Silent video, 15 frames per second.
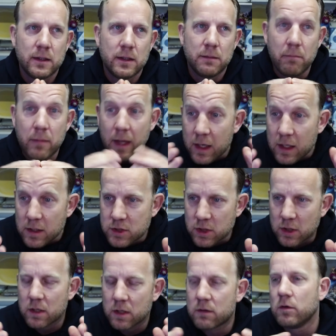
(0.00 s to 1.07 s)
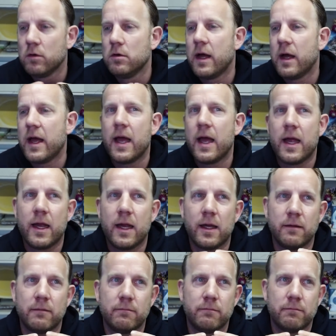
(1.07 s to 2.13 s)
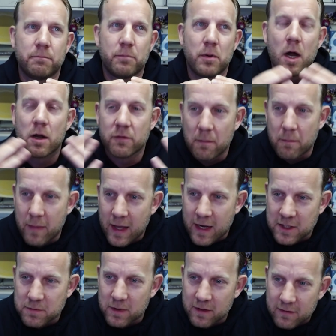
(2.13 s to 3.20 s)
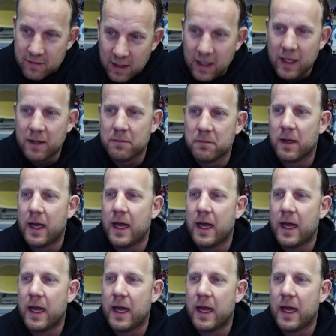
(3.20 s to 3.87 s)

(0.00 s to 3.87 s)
manager, to a part of a management team,